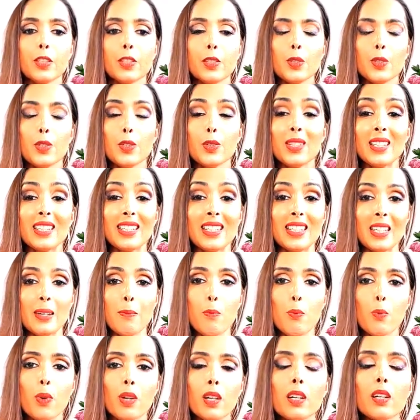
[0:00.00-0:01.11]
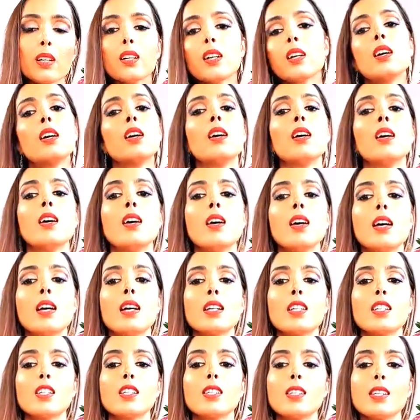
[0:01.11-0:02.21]
To do the deep work,
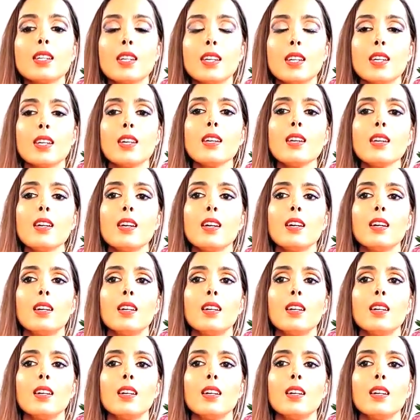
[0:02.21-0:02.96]
she